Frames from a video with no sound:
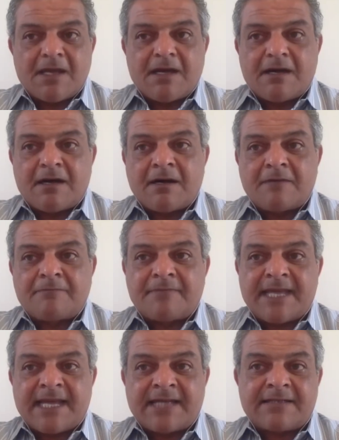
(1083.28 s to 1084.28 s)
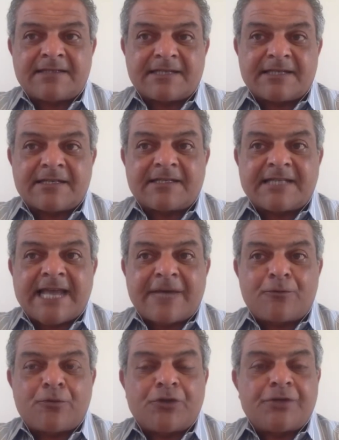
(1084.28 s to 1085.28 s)
And
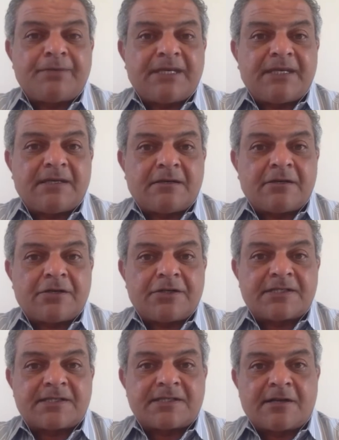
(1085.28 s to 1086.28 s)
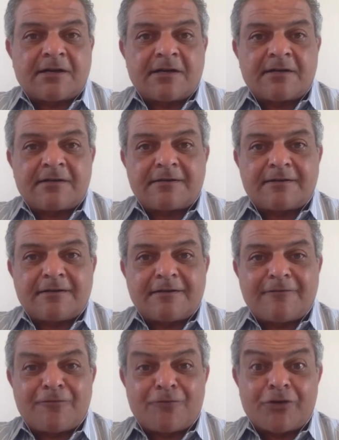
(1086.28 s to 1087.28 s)
that would be a good start
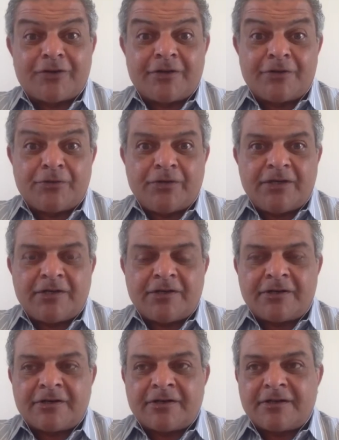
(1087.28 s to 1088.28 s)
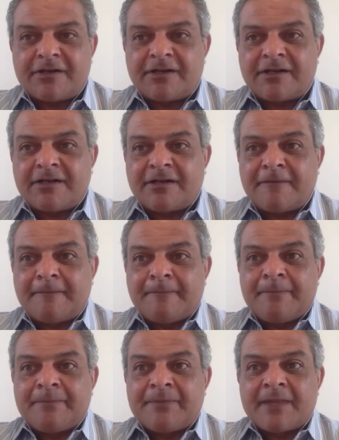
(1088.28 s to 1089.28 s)
for the new year
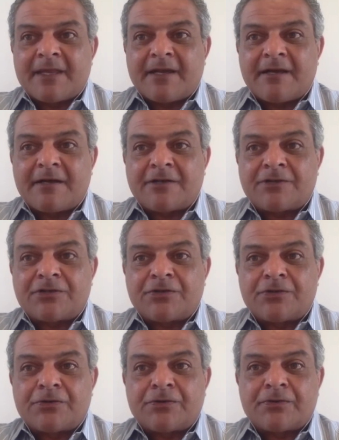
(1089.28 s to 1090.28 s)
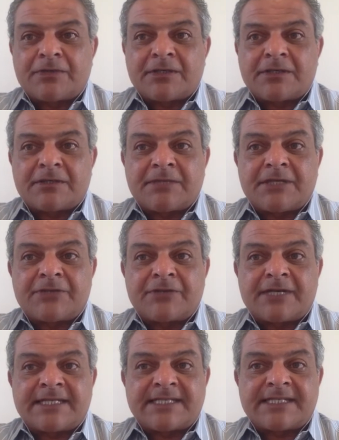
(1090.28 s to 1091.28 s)
to address